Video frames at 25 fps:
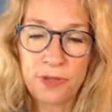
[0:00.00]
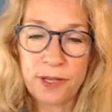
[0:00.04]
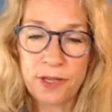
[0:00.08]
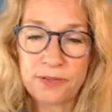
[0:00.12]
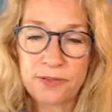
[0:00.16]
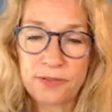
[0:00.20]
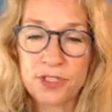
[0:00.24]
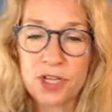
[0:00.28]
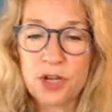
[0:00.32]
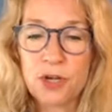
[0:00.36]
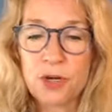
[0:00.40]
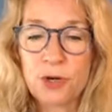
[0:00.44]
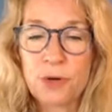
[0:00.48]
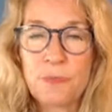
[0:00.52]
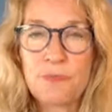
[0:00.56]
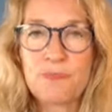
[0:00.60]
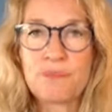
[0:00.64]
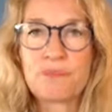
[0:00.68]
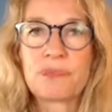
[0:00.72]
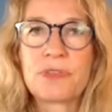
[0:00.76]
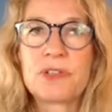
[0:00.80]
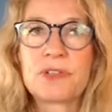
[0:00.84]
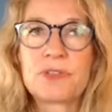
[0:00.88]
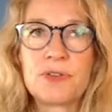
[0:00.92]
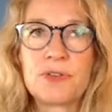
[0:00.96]
so
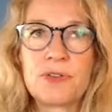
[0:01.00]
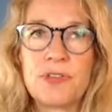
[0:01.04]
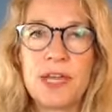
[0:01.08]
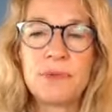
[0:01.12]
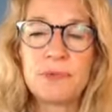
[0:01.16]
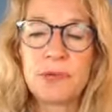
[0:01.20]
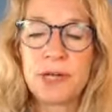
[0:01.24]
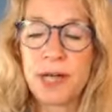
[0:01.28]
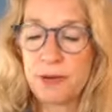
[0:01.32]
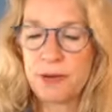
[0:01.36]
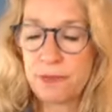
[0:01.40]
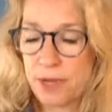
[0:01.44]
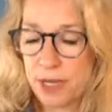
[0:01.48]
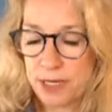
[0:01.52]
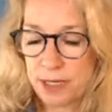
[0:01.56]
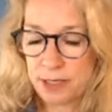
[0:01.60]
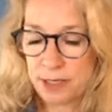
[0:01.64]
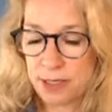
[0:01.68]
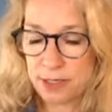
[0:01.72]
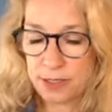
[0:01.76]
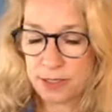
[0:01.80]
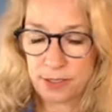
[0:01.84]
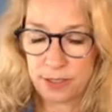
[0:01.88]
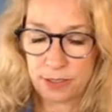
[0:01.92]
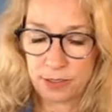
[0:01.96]
then what I want you
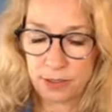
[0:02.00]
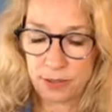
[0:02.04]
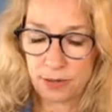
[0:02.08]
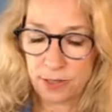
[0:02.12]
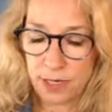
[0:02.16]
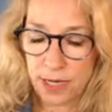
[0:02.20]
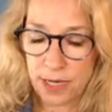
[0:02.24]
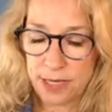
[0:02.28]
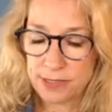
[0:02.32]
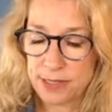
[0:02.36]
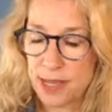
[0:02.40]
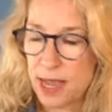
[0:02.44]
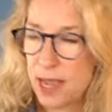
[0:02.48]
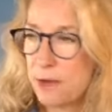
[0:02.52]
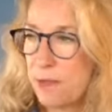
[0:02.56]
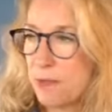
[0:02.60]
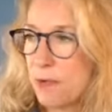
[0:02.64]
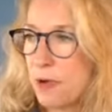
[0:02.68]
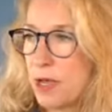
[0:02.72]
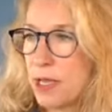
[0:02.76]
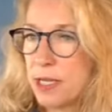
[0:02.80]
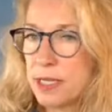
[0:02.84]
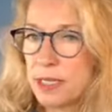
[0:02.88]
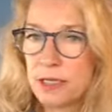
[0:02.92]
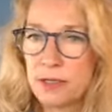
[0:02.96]
to do is I
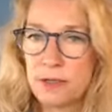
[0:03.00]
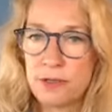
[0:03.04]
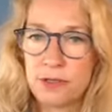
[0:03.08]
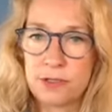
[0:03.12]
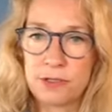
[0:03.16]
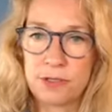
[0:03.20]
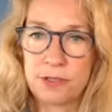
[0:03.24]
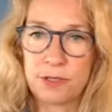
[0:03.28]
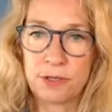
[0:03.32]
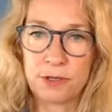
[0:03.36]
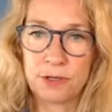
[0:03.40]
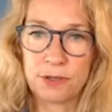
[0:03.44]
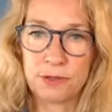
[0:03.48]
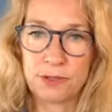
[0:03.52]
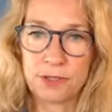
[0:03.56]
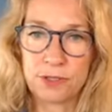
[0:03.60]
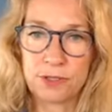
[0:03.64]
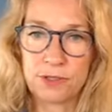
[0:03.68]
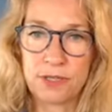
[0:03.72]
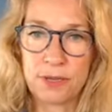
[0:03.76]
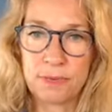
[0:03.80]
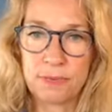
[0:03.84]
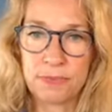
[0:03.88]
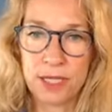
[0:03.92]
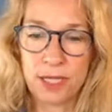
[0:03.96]
want you to
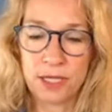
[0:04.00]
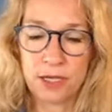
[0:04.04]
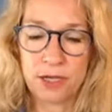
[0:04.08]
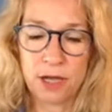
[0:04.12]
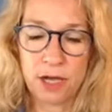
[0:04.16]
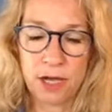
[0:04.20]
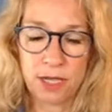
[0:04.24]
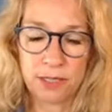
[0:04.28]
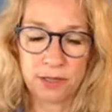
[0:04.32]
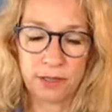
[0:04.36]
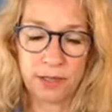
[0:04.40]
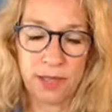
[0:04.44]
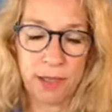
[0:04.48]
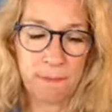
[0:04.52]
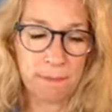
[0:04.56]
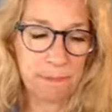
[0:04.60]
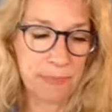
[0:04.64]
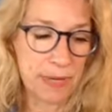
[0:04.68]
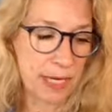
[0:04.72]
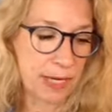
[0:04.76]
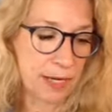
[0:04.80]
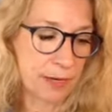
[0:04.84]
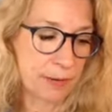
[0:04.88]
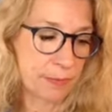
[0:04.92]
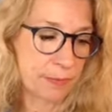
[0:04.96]
do something called
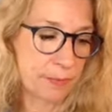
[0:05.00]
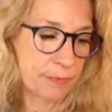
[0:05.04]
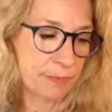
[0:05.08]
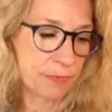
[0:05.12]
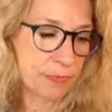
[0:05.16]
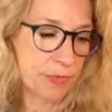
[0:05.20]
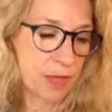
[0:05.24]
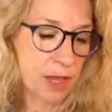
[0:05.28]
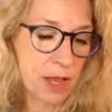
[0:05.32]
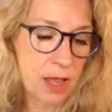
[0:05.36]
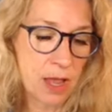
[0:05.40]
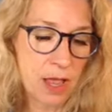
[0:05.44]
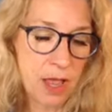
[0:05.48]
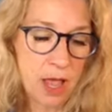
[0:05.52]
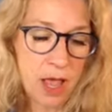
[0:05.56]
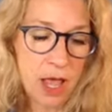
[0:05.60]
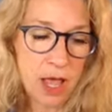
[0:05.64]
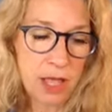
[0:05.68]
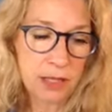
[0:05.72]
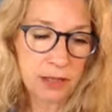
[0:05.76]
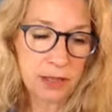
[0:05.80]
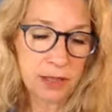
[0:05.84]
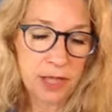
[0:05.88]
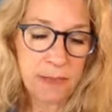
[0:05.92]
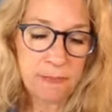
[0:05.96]
lumping.
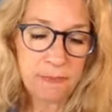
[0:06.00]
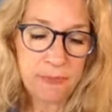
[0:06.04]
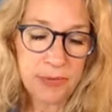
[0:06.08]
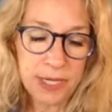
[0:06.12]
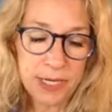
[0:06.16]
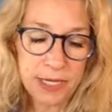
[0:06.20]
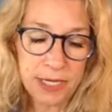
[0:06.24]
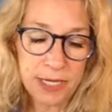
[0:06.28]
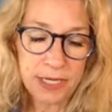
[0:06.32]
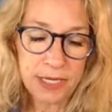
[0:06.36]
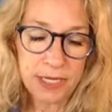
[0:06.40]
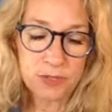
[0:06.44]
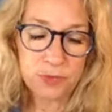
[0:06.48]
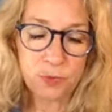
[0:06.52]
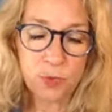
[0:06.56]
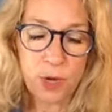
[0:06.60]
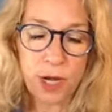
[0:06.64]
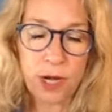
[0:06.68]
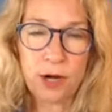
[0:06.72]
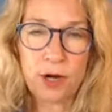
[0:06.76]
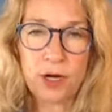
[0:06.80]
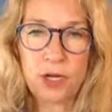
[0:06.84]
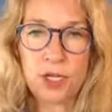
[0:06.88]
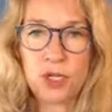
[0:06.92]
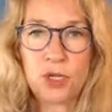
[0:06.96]
Lumping is
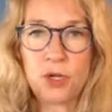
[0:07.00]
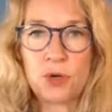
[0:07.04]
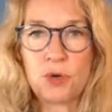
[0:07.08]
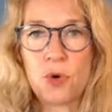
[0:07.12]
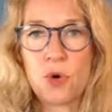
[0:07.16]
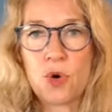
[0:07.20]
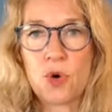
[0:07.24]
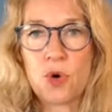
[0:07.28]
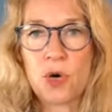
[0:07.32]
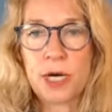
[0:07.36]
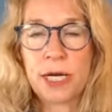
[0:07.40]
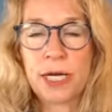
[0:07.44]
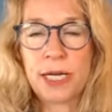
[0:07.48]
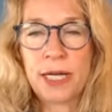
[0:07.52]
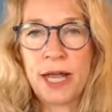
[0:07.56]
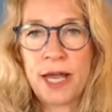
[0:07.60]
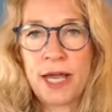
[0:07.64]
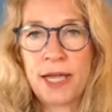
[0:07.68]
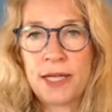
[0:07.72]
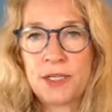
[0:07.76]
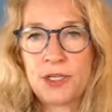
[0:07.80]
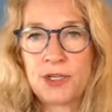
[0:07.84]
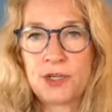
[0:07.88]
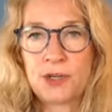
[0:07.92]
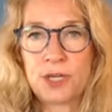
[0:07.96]
where you
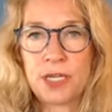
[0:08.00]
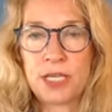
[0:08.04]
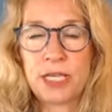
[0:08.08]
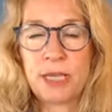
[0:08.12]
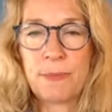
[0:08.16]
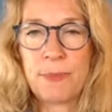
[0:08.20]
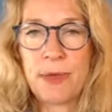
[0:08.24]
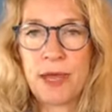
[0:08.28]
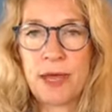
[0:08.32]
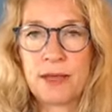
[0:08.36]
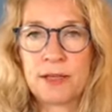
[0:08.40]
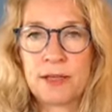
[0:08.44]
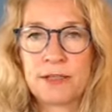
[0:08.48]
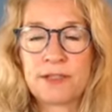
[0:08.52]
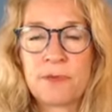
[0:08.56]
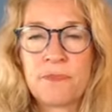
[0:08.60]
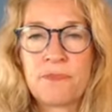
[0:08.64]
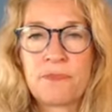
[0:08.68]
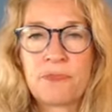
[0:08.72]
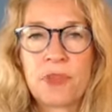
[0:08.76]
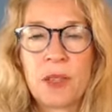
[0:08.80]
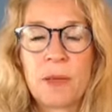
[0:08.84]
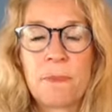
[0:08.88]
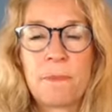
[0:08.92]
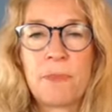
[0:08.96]
organize your emails
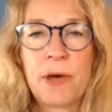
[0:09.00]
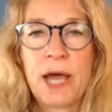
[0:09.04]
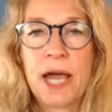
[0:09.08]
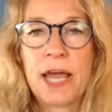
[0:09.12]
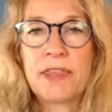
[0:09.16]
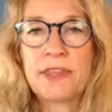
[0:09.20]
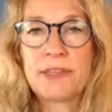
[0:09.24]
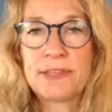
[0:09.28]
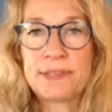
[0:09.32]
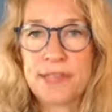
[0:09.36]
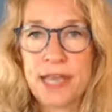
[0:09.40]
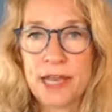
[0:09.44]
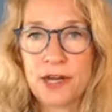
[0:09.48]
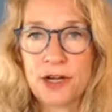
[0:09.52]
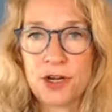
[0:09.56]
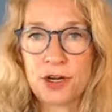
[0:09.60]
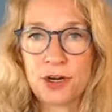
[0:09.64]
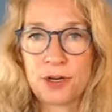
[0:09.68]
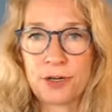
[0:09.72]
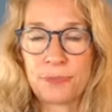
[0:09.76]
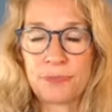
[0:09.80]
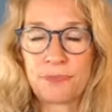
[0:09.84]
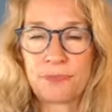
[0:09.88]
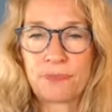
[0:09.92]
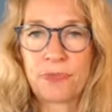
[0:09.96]
by the
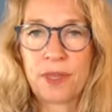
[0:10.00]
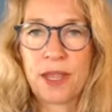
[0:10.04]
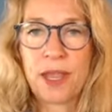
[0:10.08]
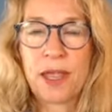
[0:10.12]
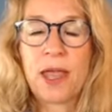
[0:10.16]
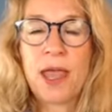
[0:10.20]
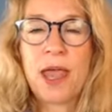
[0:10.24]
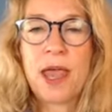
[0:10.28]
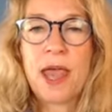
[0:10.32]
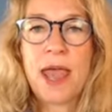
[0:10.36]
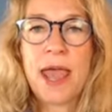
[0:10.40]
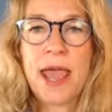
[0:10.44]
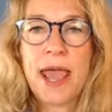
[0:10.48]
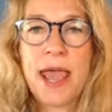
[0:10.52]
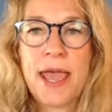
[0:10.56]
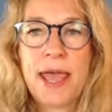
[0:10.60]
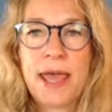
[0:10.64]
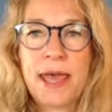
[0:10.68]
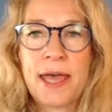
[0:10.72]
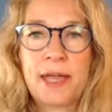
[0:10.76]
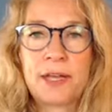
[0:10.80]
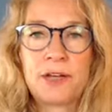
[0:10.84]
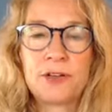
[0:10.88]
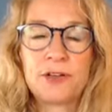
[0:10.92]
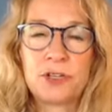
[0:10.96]
sender,
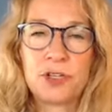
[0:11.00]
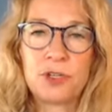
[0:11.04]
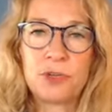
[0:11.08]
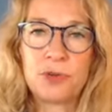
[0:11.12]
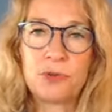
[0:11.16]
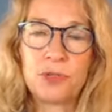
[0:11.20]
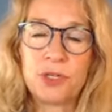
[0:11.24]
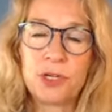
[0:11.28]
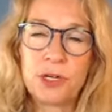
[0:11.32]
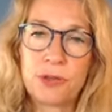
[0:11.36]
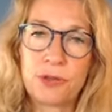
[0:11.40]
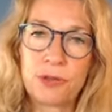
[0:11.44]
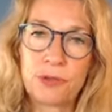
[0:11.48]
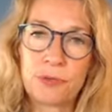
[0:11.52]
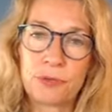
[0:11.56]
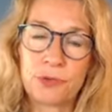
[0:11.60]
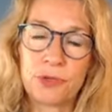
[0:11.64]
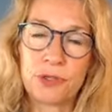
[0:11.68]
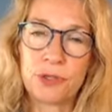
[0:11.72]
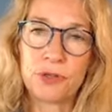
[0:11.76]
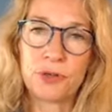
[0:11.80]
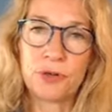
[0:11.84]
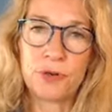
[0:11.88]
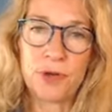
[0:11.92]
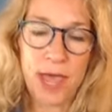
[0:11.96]
and you look
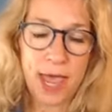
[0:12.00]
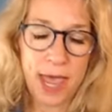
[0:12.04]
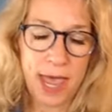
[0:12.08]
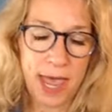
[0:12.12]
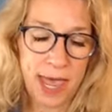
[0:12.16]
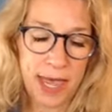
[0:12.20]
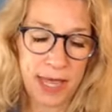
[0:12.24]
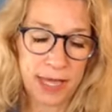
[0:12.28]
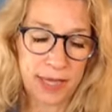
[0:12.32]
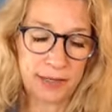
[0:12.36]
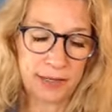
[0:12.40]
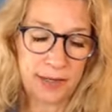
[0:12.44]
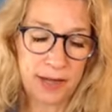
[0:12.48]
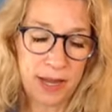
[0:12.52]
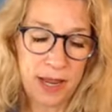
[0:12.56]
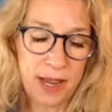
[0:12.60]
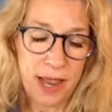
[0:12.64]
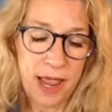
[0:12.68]
through and